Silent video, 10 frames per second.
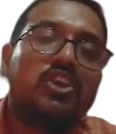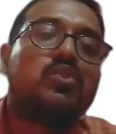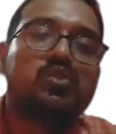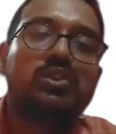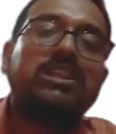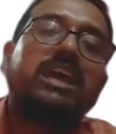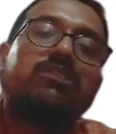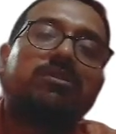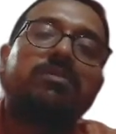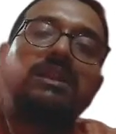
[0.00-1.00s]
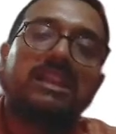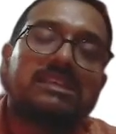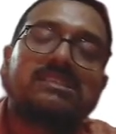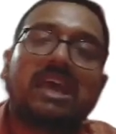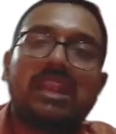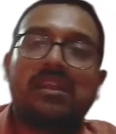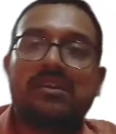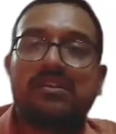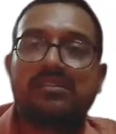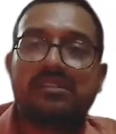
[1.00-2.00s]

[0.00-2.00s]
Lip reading: Usually that will be less than